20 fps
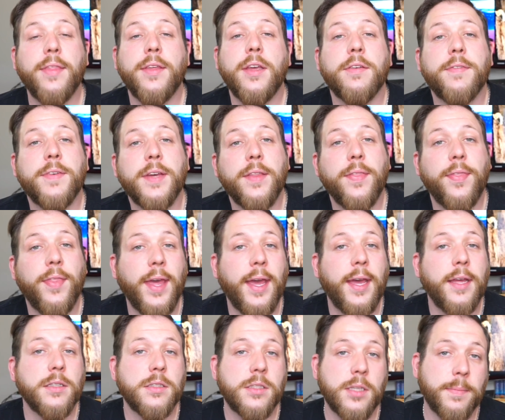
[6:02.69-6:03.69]
the event
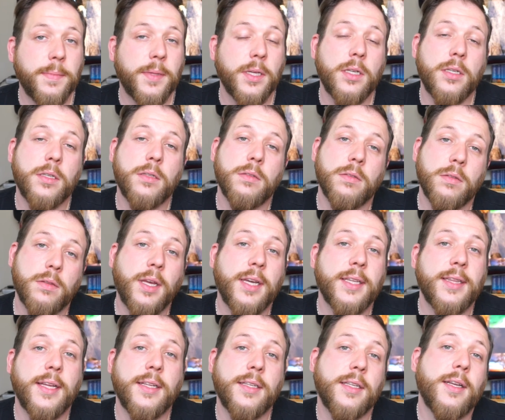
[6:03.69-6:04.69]
that something
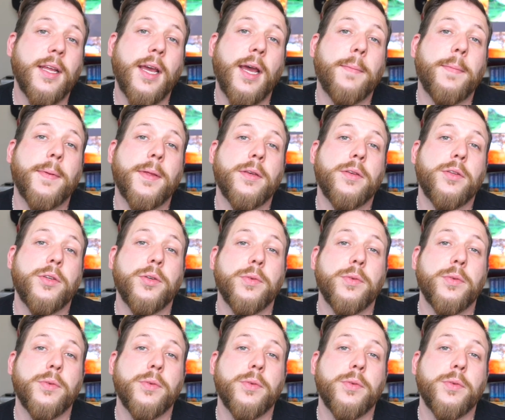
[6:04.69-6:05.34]
like that did happen,